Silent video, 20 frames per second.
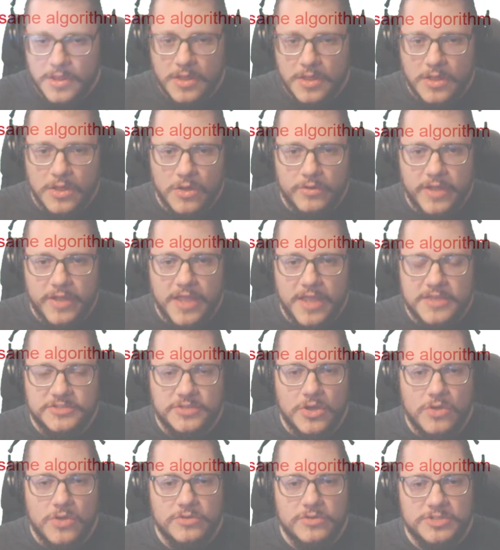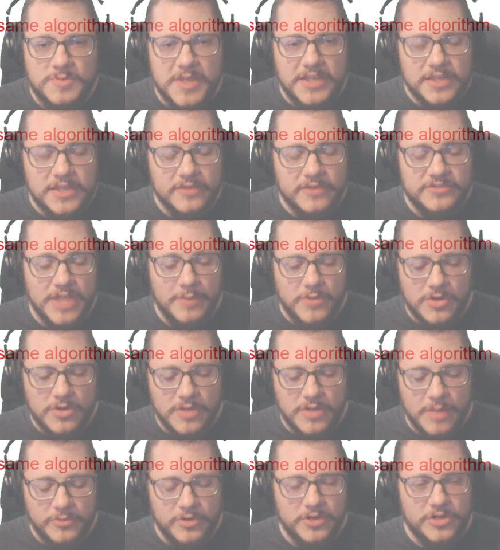Okay, so speaking of
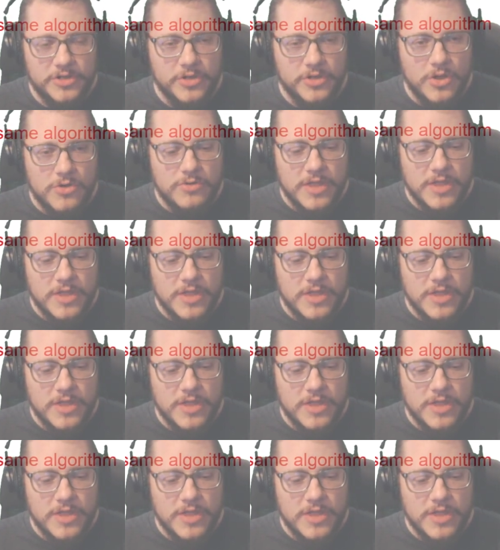demo, I'm going to go